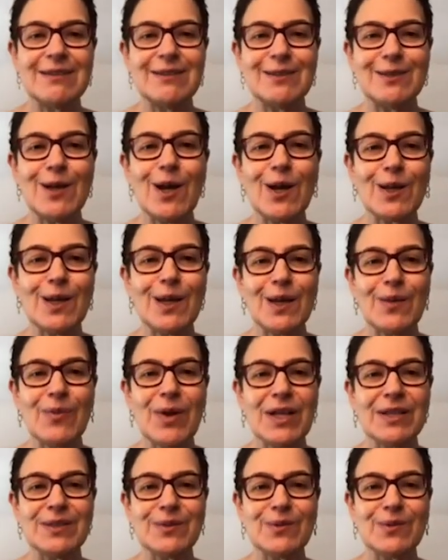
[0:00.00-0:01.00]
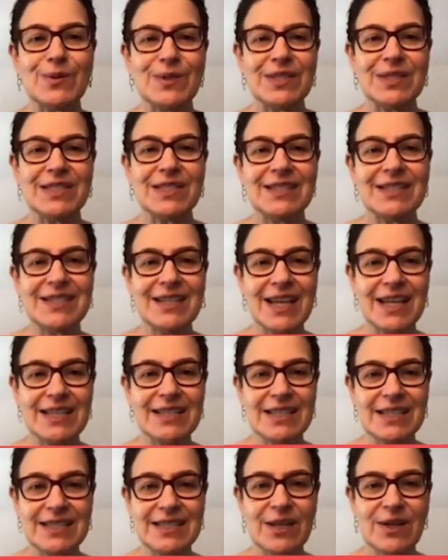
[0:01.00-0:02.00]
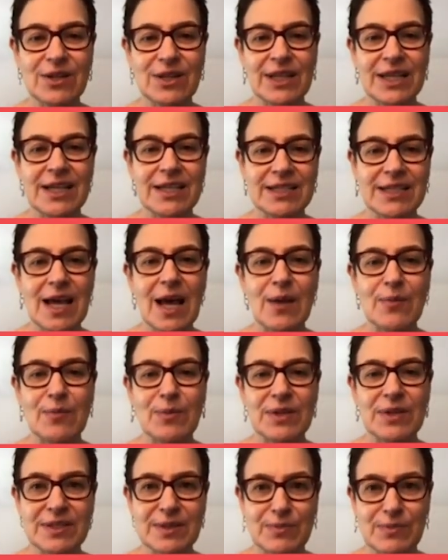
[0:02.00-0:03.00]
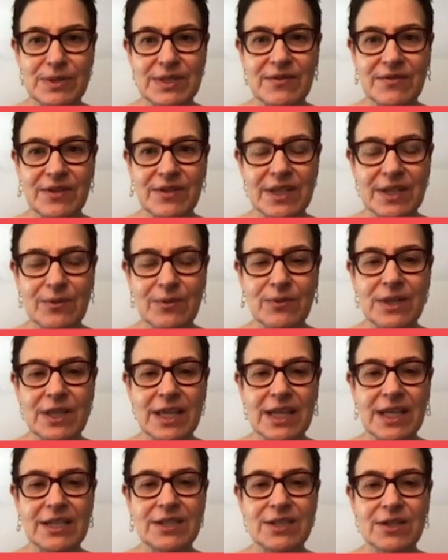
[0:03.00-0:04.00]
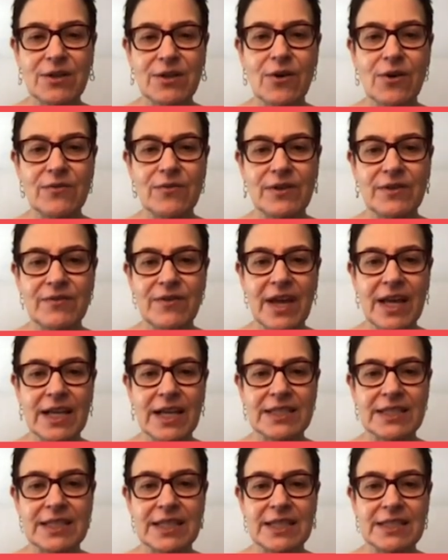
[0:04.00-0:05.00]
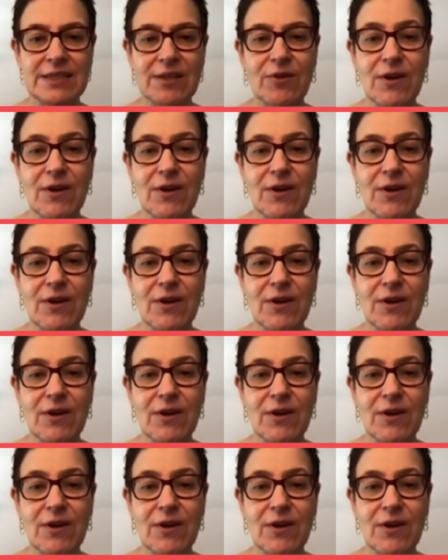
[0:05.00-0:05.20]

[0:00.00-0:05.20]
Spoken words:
talking about schools isn't necessarily a topic specifically related to COVID vaccines.